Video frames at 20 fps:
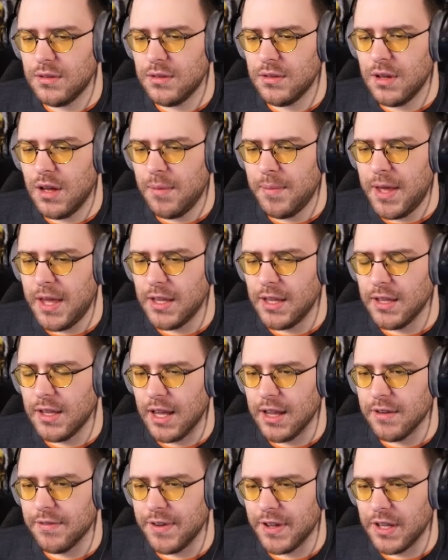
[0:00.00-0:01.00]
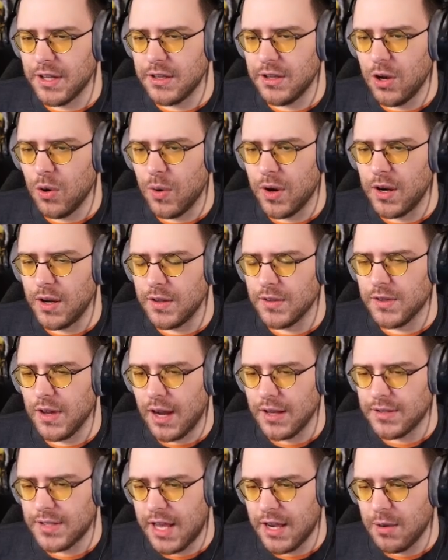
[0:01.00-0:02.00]
I'm ailing like a villain. You know what it is. I
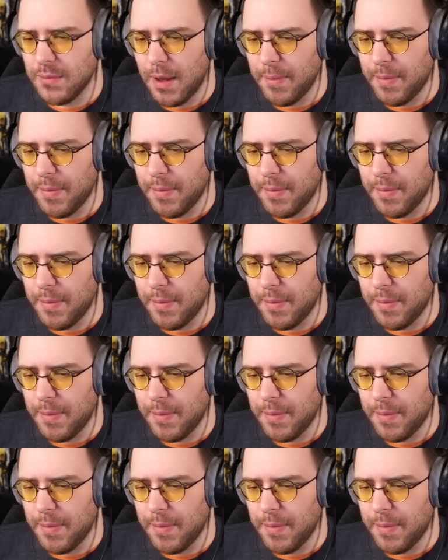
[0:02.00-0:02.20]
stand on my